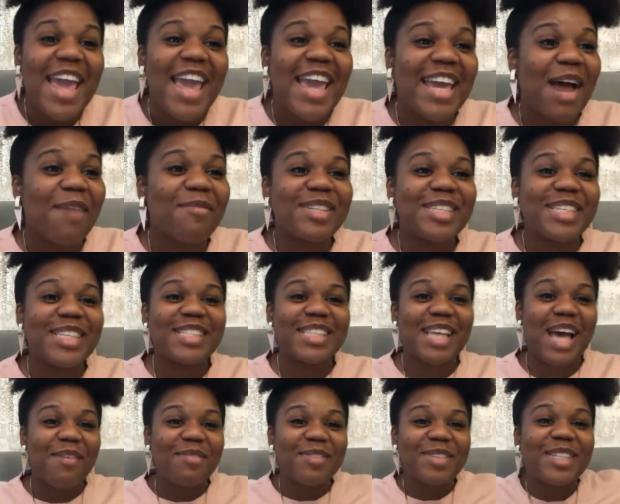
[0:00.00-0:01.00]
And I'm gonna
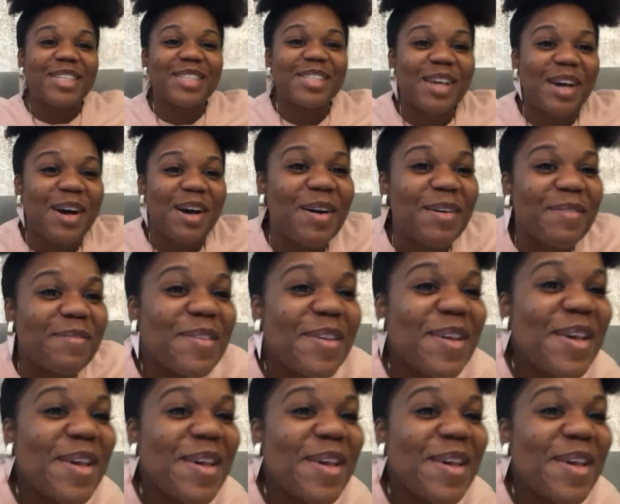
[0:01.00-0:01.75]
just, I'm gonna just, uh,